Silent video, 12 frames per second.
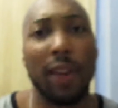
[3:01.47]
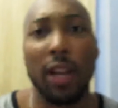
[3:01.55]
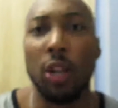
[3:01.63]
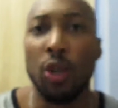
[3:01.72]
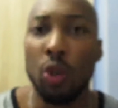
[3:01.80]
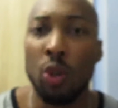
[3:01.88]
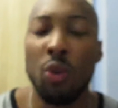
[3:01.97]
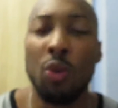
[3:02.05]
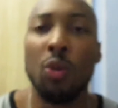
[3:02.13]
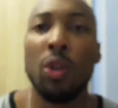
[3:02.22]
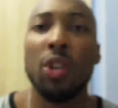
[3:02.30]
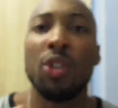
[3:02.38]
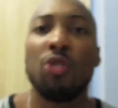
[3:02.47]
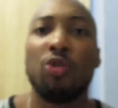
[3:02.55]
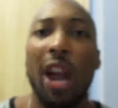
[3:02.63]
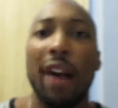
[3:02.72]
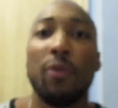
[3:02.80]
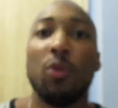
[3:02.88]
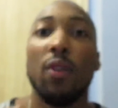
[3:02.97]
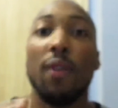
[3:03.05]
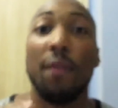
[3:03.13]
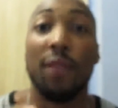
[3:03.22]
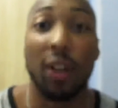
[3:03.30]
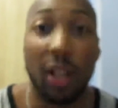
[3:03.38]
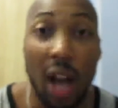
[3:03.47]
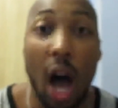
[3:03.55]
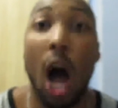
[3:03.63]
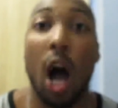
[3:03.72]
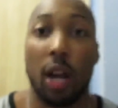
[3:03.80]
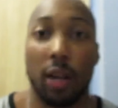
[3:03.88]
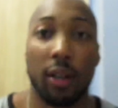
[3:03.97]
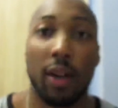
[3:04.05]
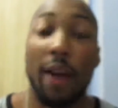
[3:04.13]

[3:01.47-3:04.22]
a new travel vlog.